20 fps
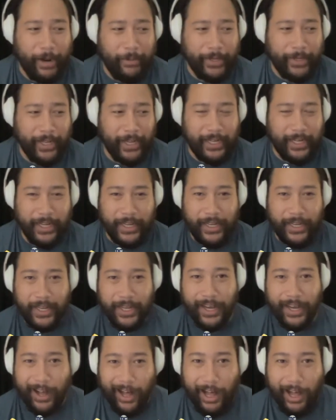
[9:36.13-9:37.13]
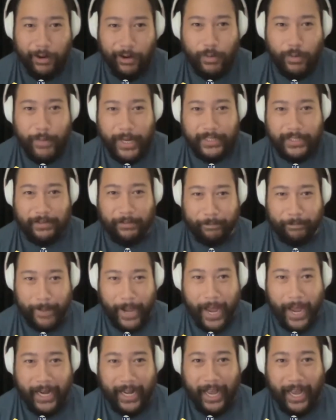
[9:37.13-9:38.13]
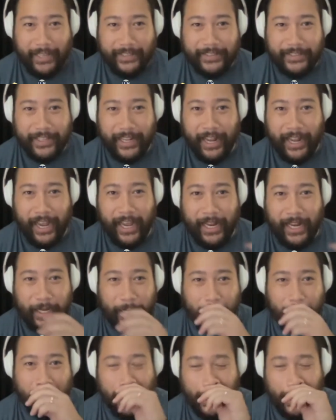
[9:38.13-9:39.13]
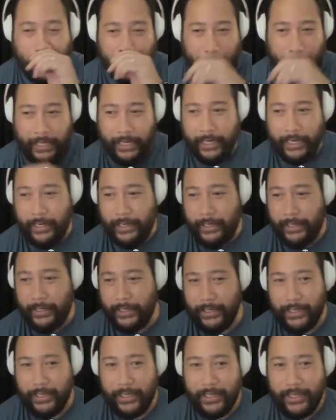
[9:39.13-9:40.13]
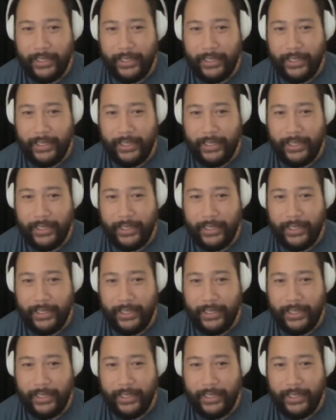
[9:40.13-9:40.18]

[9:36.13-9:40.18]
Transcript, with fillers: I mean, like Aquaman's a badass, and and he